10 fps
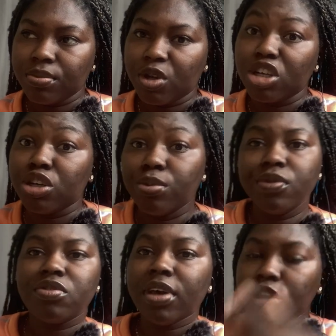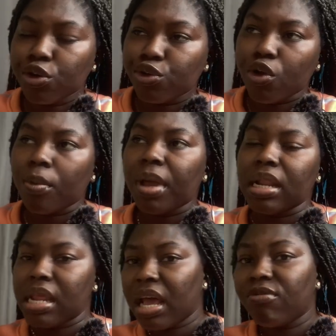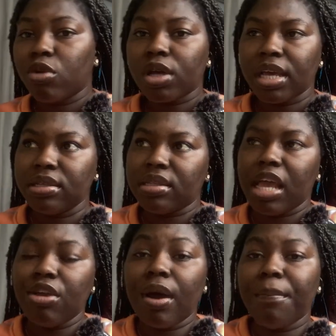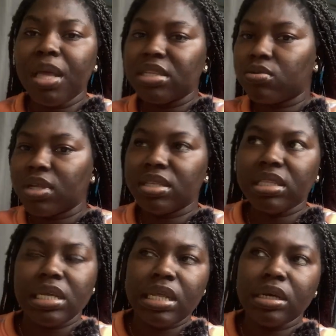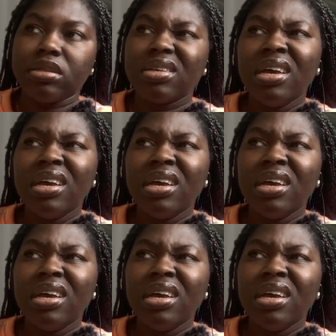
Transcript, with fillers: because you move to a new dorm and they have lockers there, and you are mixed with the seniors.